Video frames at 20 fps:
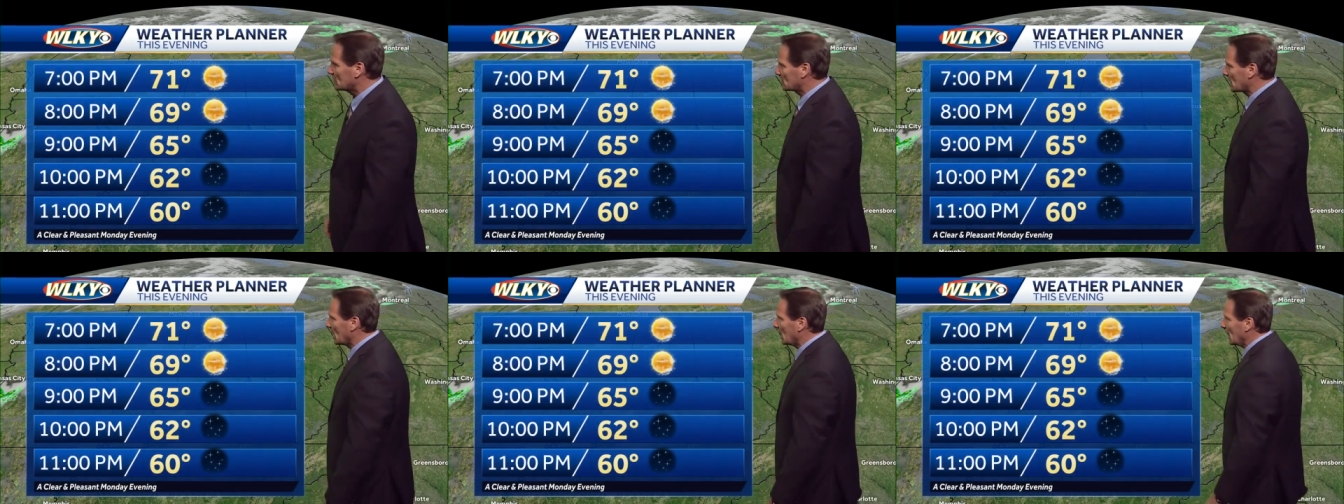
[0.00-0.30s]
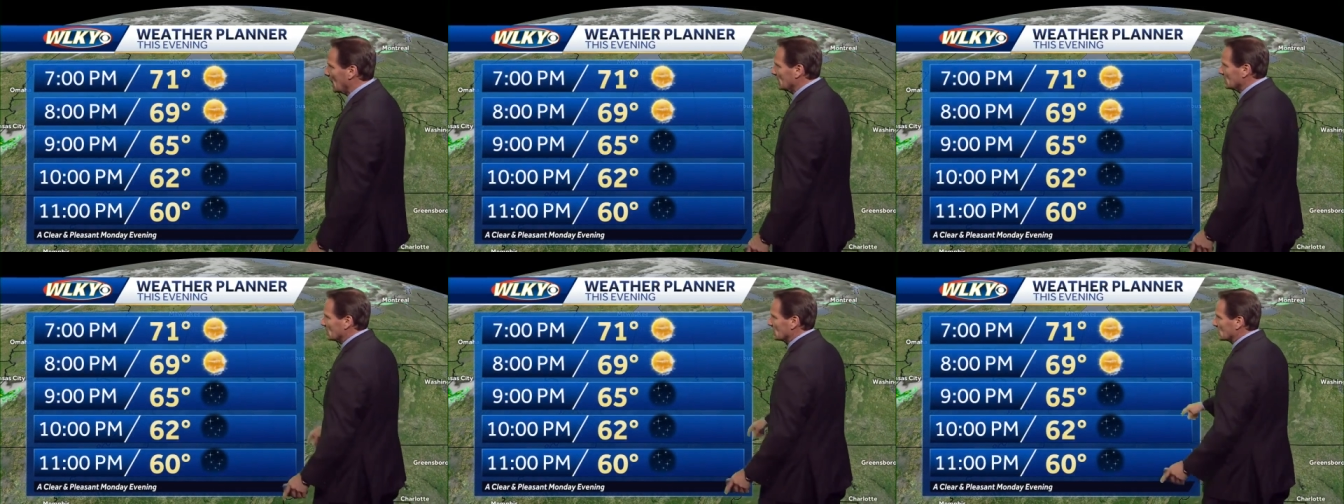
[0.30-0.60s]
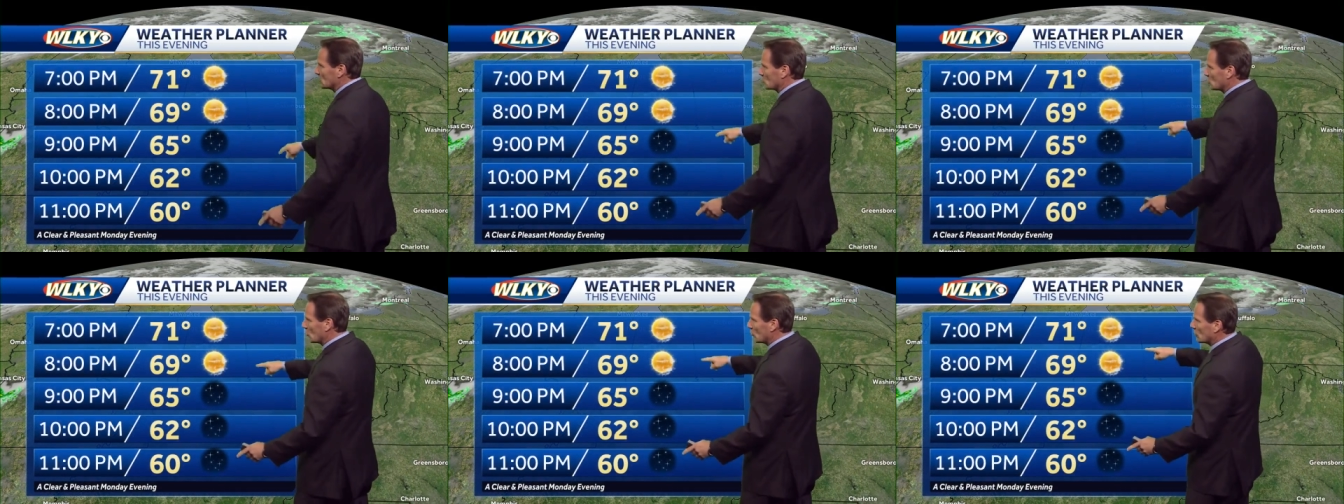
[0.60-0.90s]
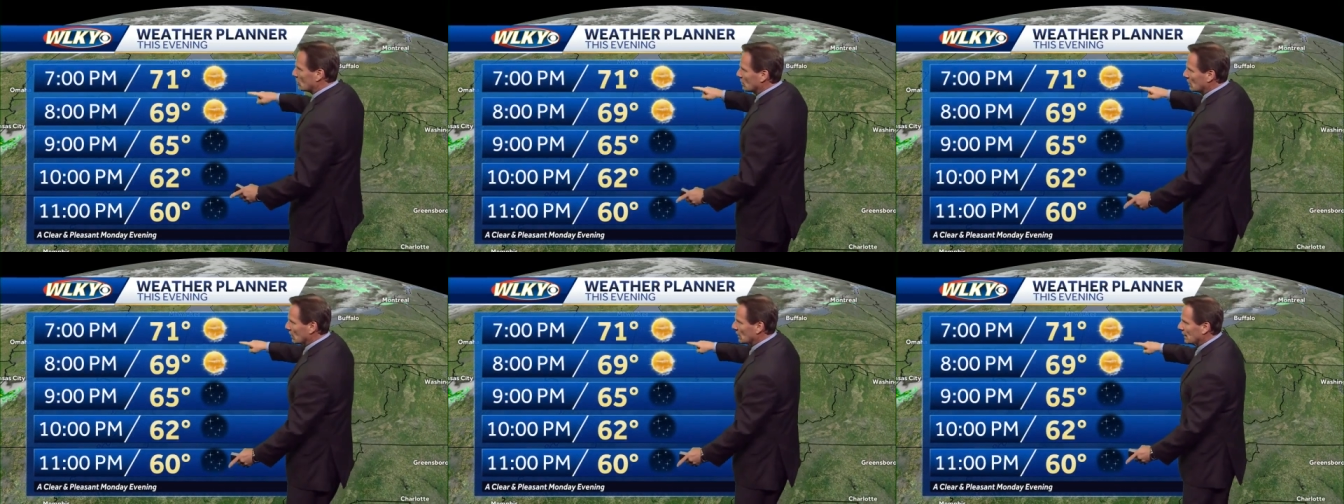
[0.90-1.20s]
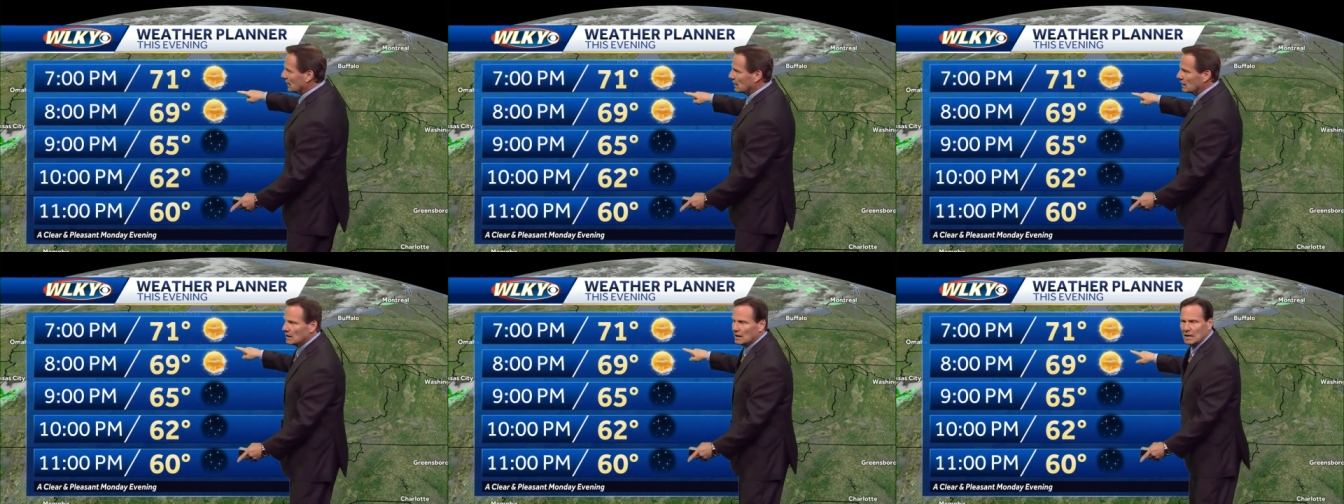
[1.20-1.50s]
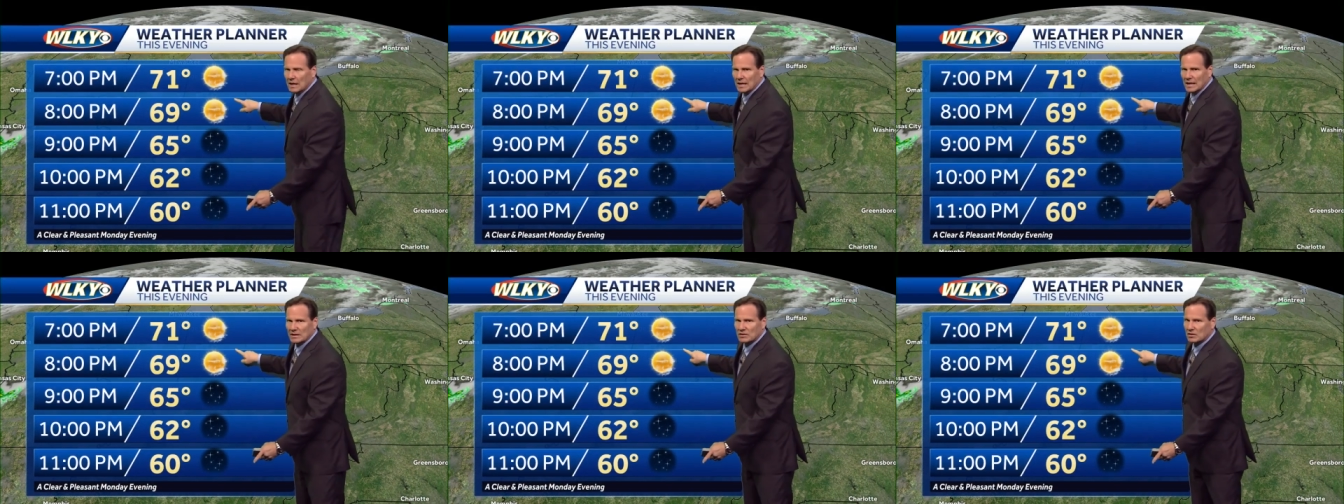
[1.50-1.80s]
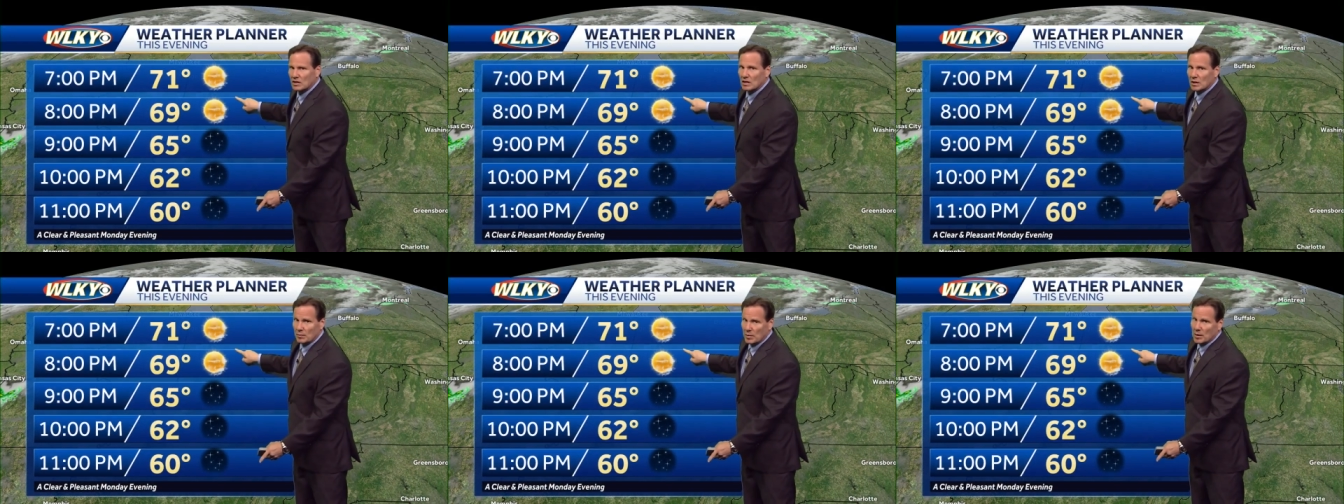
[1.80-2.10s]
skies, and certainly it's
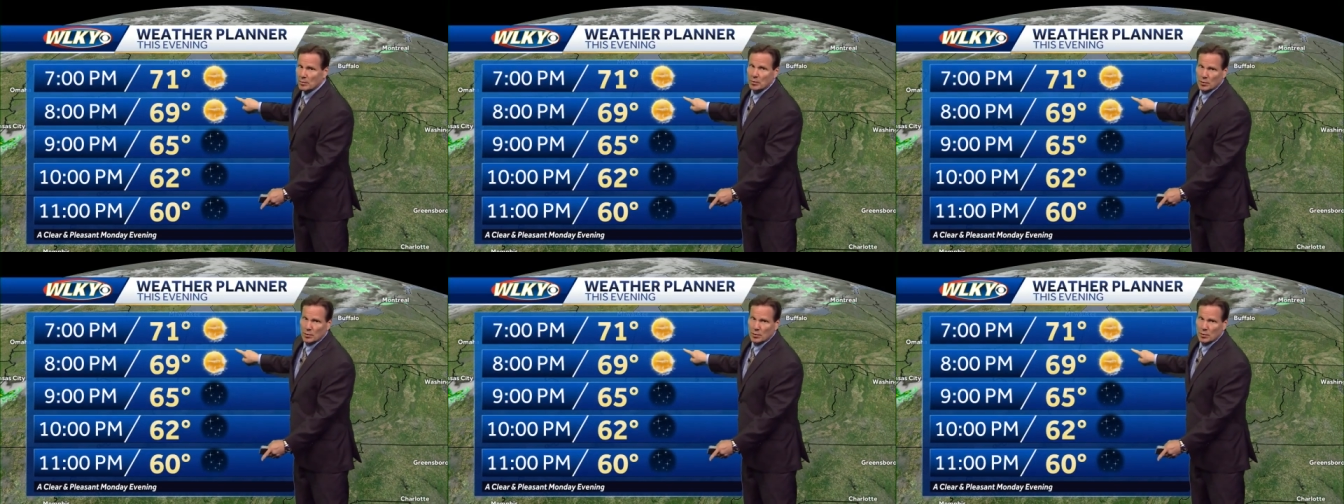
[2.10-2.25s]
going to be